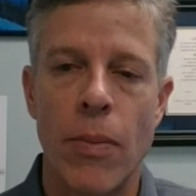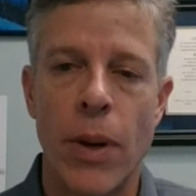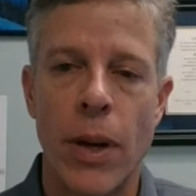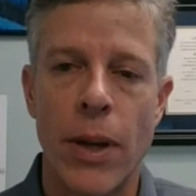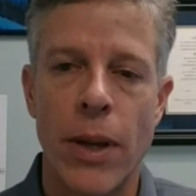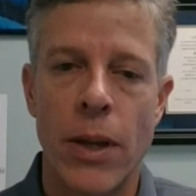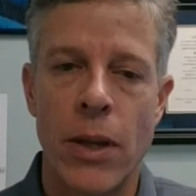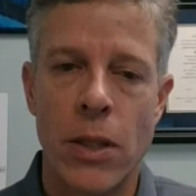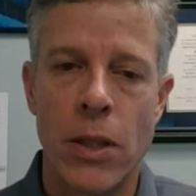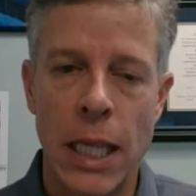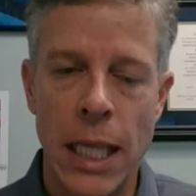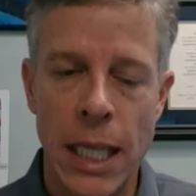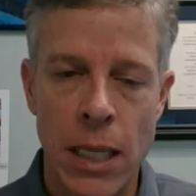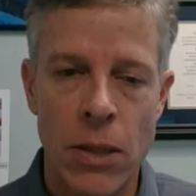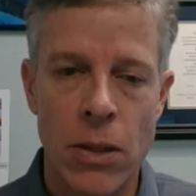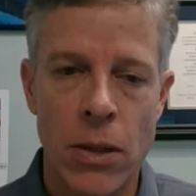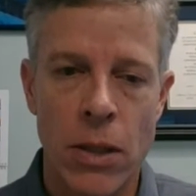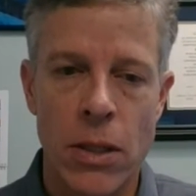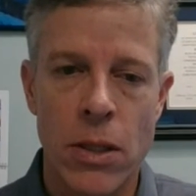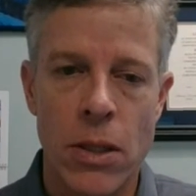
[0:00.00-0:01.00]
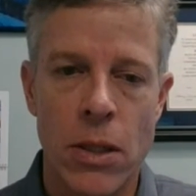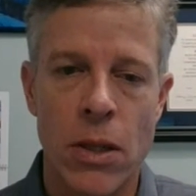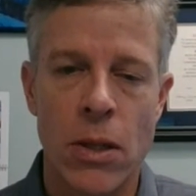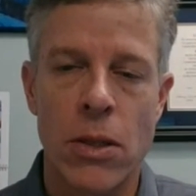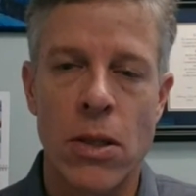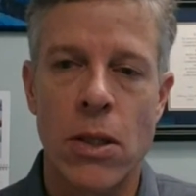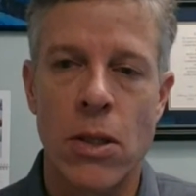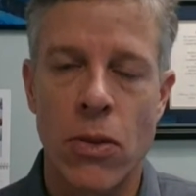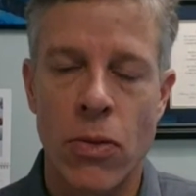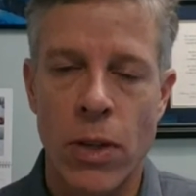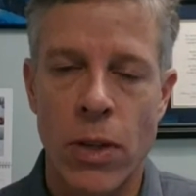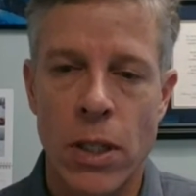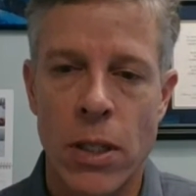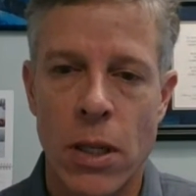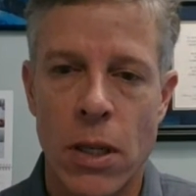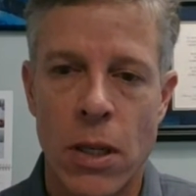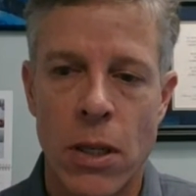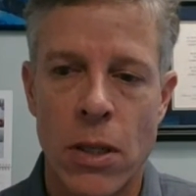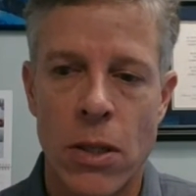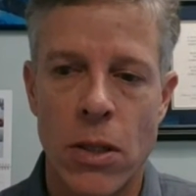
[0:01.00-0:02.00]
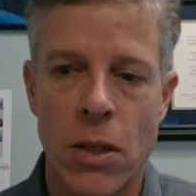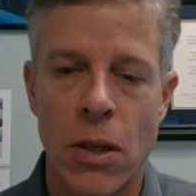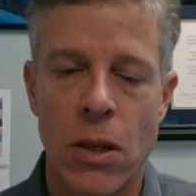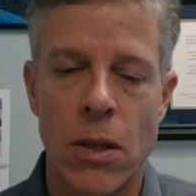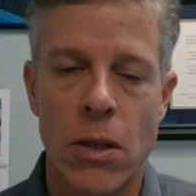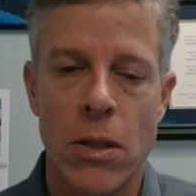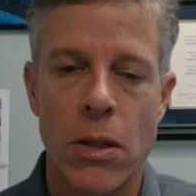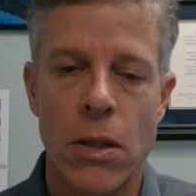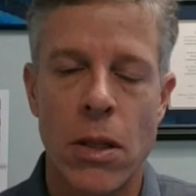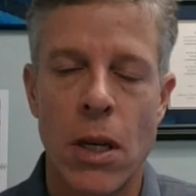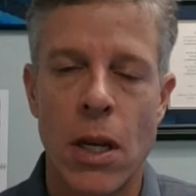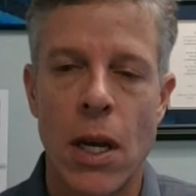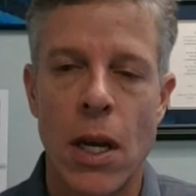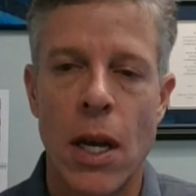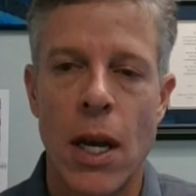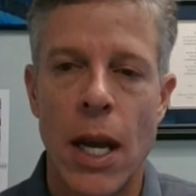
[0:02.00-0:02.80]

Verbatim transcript: but there's legal concerns, there's risk concerns,